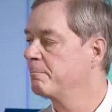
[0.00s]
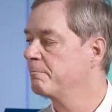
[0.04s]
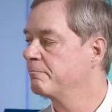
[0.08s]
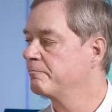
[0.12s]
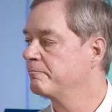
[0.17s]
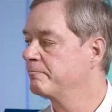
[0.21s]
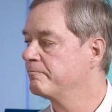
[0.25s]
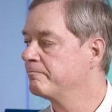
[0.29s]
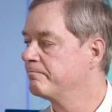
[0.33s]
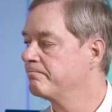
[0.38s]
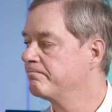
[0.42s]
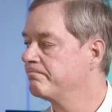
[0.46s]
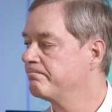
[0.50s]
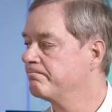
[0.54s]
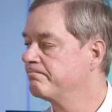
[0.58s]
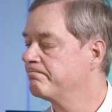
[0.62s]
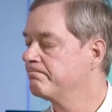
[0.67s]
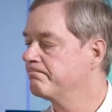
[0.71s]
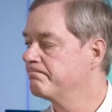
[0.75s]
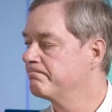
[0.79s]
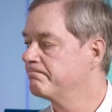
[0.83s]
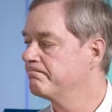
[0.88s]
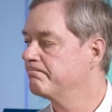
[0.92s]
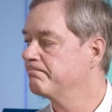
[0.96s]

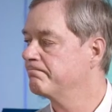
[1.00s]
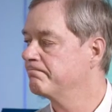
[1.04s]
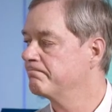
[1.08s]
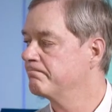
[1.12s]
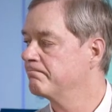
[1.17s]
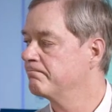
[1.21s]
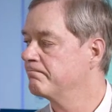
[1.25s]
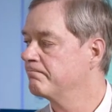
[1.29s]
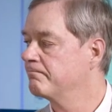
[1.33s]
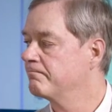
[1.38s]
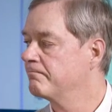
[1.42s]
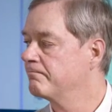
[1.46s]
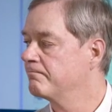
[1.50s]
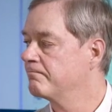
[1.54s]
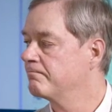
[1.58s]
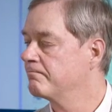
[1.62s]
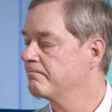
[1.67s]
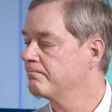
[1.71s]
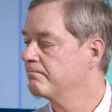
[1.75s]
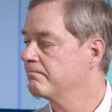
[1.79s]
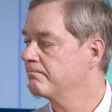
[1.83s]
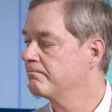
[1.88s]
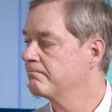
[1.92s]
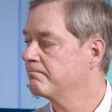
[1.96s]

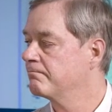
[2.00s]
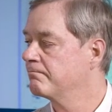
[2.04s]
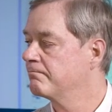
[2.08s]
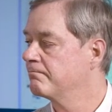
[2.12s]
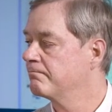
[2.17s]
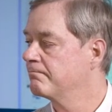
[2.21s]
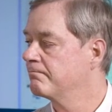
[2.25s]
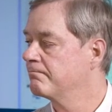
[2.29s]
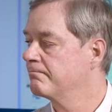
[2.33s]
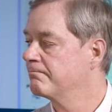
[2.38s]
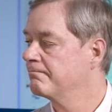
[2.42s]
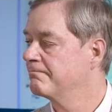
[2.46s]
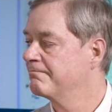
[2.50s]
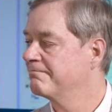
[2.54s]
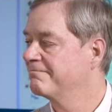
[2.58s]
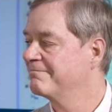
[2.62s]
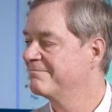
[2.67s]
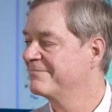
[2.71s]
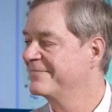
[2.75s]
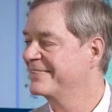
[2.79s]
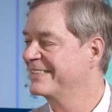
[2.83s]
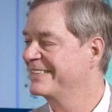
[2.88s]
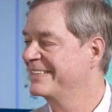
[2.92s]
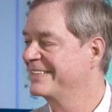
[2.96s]

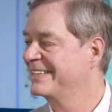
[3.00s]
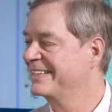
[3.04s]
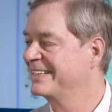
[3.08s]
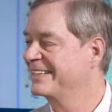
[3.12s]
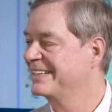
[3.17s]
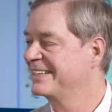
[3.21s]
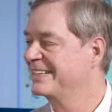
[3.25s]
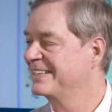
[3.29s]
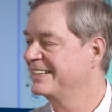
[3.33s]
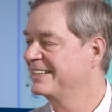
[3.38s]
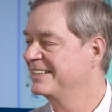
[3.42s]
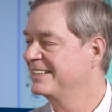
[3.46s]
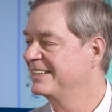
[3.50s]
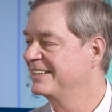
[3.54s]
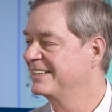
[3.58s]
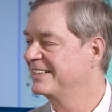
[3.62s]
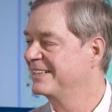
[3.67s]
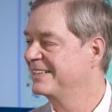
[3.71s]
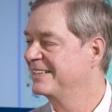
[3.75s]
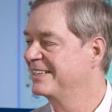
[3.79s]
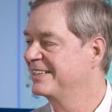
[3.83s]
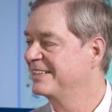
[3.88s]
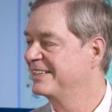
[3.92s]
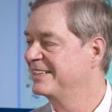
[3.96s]

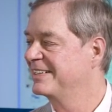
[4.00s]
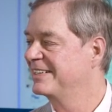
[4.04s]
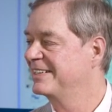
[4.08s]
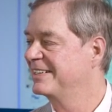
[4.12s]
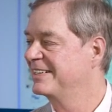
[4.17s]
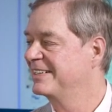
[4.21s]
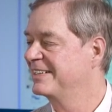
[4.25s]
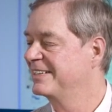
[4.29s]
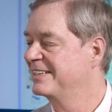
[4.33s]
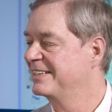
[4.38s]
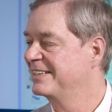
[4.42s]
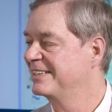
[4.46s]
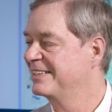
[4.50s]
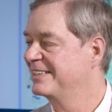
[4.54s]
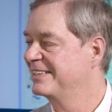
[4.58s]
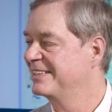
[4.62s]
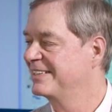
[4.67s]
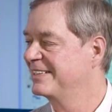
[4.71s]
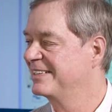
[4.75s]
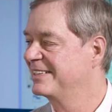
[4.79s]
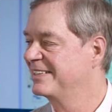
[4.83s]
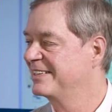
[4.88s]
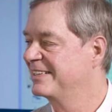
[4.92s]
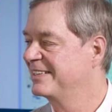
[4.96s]

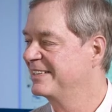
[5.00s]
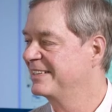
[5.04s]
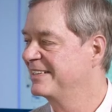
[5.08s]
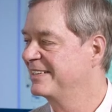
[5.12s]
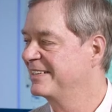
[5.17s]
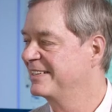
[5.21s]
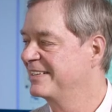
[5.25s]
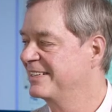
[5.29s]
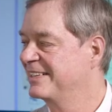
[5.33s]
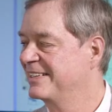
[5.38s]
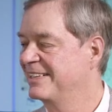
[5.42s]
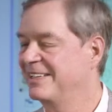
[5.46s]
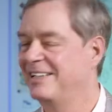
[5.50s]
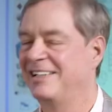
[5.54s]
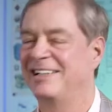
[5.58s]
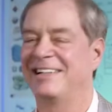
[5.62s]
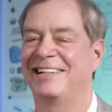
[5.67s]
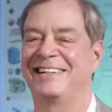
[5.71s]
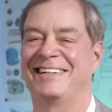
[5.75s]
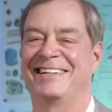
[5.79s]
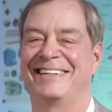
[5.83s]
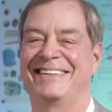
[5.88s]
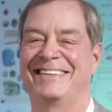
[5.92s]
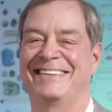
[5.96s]

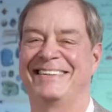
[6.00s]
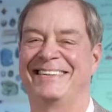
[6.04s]
(silent)